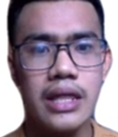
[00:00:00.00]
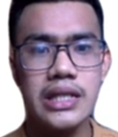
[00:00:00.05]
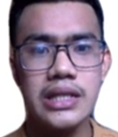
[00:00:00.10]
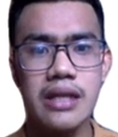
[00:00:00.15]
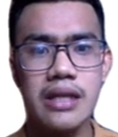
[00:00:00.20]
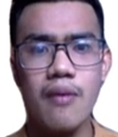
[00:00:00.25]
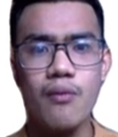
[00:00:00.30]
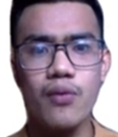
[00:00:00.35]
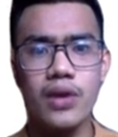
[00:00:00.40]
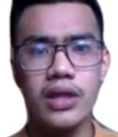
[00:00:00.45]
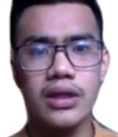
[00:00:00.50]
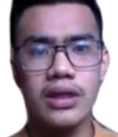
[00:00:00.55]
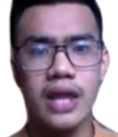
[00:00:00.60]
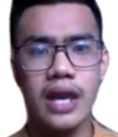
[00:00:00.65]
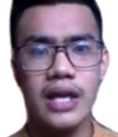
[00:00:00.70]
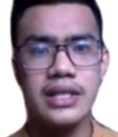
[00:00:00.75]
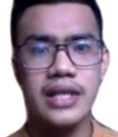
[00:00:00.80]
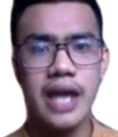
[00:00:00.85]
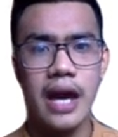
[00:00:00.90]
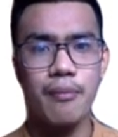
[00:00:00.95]
time we
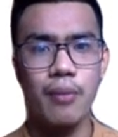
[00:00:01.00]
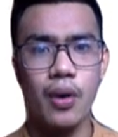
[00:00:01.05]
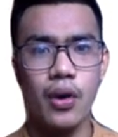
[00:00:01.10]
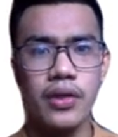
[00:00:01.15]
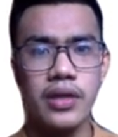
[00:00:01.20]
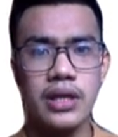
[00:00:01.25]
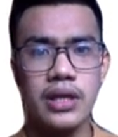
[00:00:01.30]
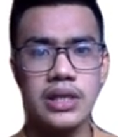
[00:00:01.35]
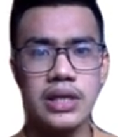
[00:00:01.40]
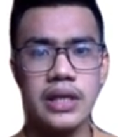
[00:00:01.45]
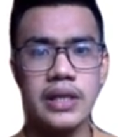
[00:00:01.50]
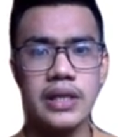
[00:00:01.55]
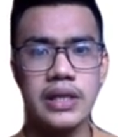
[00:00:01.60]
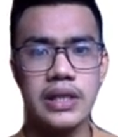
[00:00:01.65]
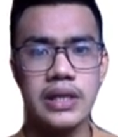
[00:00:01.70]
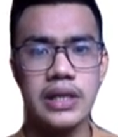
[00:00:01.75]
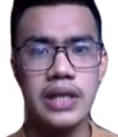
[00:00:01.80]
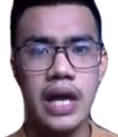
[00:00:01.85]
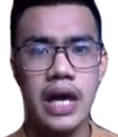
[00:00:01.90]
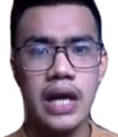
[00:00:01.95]
test
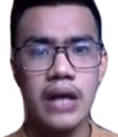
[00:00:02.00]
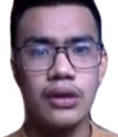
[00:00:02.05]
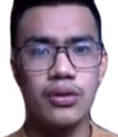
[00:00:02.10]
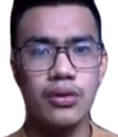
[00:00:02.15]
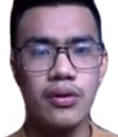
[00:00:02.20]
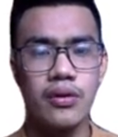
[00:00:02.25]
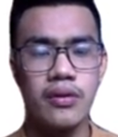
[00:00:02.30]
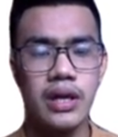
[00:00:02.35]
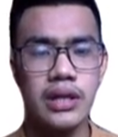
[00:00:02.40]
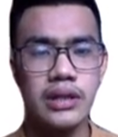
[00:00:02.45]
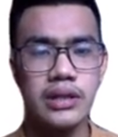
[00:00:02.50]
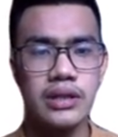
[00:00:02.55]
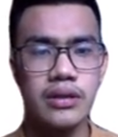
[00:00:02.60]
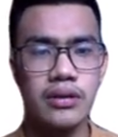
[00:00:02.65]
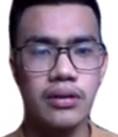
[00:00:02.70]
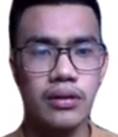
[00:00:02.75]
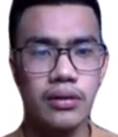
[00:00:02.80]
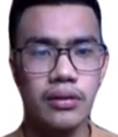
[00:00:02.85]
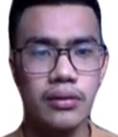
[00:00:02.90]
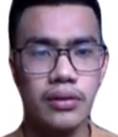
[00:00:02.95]
hypotheses to reach
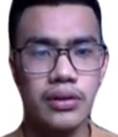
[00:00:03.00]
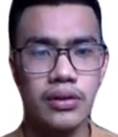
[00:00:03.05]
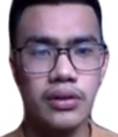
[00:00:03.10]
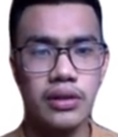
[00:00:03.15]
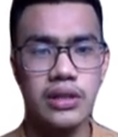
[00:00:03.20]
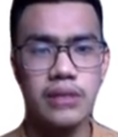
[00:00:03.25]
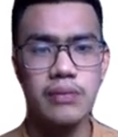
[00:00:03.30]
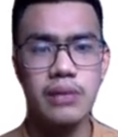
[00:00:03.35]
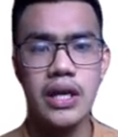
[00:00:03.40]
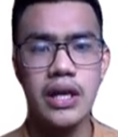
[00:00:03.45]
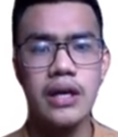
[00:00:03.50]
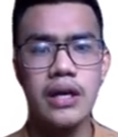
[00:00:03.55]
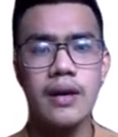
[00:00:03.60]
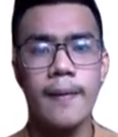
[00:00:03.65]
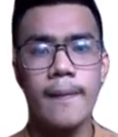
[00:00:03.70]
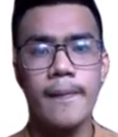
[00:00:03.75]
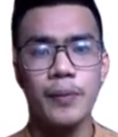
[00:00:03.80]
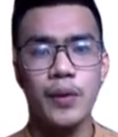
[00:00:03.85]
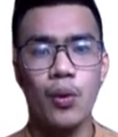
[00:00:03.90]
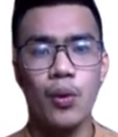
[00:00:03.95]
conclusions, meaning
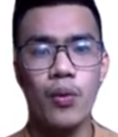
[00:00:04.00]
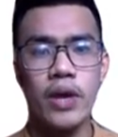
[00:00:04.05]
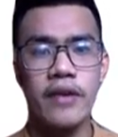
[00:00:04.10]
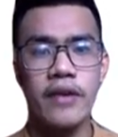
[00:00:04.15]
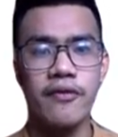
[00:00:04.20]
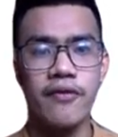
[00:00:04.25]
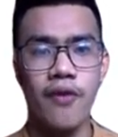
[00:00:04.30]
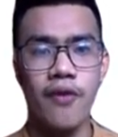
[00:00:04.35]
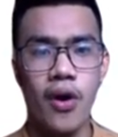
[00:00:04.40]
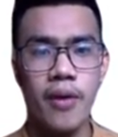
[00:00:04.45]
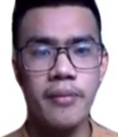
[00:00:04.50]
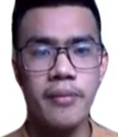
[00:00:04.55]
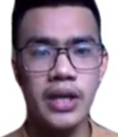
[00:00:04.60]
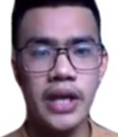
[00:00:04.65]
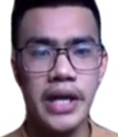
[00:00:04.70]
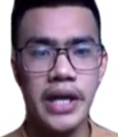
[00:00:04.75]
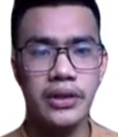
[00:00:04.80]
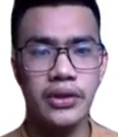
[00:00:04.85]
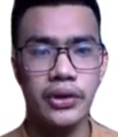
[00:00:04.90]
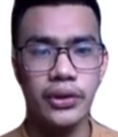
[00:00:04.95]
we
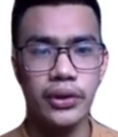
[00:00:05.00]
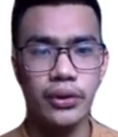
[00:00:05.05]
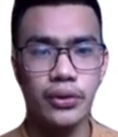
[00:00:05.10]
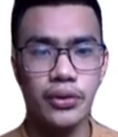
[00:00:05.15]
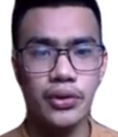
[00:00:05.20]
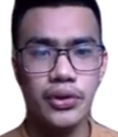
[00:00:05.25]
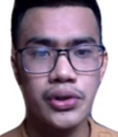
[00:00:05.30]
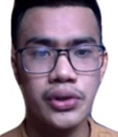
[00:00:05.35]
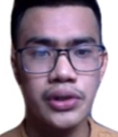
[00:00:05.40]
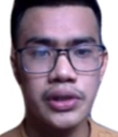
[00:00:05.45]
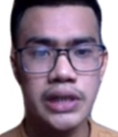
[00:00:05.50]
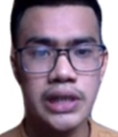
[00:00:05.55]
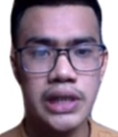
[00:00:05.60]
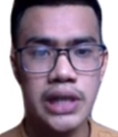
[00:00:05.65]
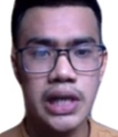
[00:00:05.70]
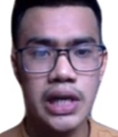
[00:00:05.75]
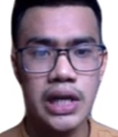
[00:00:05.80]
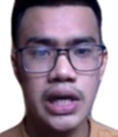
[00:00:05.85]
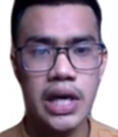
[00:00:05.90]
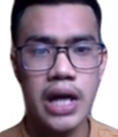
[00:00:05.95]
formulate conclusions
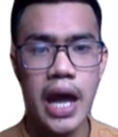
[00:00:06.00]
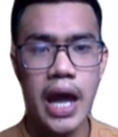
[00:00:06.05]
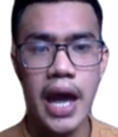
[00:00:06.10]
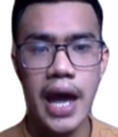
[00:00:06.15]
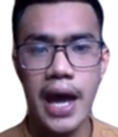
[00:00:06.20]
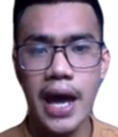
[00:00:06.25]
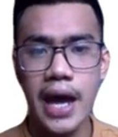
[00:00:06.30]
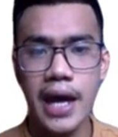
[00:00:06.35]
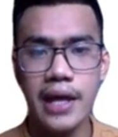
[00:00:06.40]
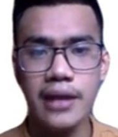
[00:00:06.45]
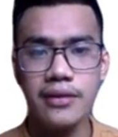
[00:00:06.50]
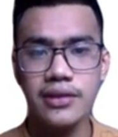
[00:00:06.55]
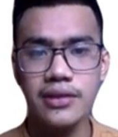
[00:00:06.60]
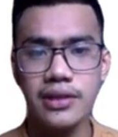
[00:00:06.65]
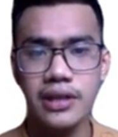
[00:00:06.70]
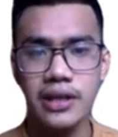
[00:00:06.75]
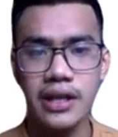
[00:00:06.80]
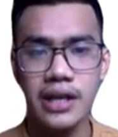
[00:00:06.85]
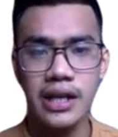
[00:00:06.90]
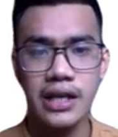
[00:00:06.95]
here and
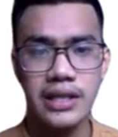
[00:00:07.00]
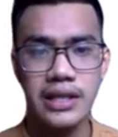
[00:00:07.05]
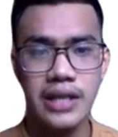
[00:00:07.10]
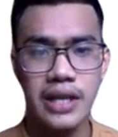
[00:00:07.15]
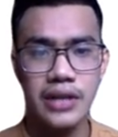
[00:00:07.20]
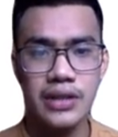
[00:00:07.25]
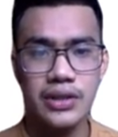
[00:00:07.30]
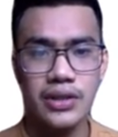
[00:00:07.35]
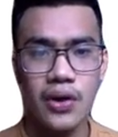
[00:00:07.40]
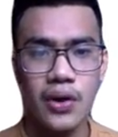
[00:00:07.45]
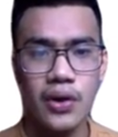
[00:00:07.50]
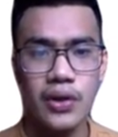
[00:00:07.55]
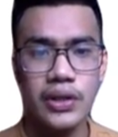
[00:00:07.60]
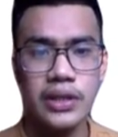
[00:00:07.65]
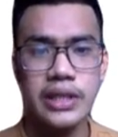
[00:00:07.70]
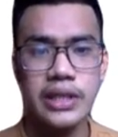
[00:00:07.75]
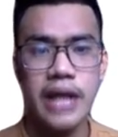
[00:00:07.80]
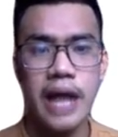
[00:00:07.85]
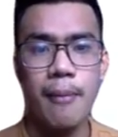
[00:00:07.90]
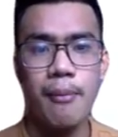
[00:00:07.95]

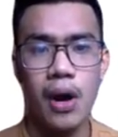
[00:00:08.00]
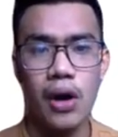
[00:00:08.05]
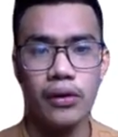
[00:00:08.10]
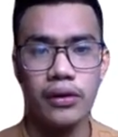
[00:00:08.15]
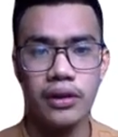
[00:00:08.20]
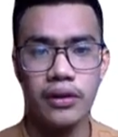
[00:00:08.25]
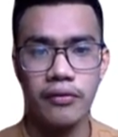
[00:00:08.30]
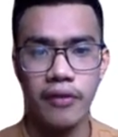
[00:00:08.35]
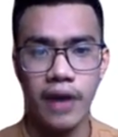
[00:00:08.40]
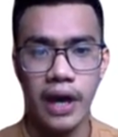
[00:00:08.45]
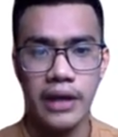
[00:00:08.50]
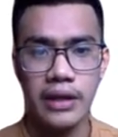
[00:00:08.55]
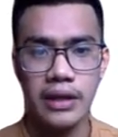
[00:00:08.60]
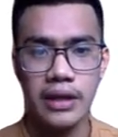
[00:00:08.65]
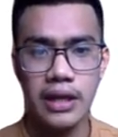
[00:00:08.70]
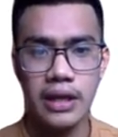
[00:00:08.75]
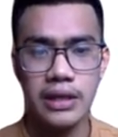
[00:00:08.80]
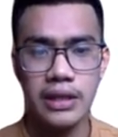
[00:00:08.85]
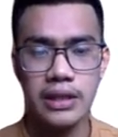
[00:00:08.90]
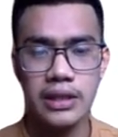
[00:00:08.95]
generalizations about the
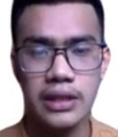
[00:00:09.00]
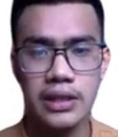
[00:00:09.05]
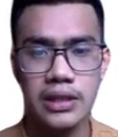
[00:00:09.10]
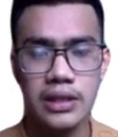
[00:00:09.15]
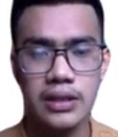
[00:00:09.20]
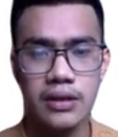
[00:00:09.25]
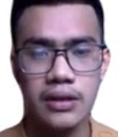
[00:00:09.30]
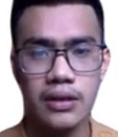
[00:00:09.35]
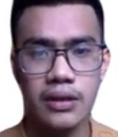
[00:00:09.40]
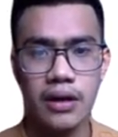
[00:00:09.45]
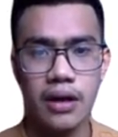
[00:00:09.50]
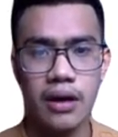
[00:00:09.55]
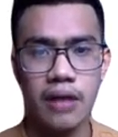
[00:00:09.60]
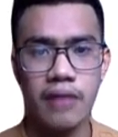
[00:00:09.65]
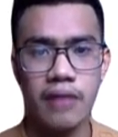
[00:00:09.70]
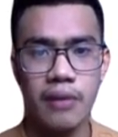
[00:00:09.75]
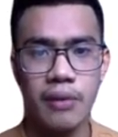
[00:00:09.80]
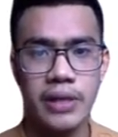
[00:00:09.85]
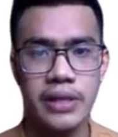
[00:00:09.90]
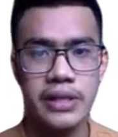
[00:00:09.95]
findings
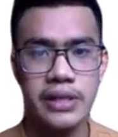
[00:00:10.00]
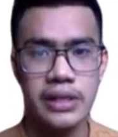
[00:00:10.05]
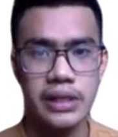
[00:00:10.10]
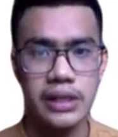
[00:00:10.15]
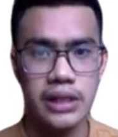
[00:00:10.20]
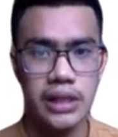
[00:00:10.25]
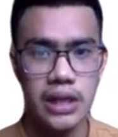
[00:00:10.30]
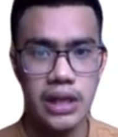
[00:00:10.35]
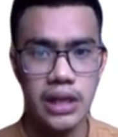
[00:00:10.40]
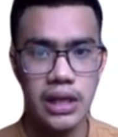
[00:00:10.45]
of our study.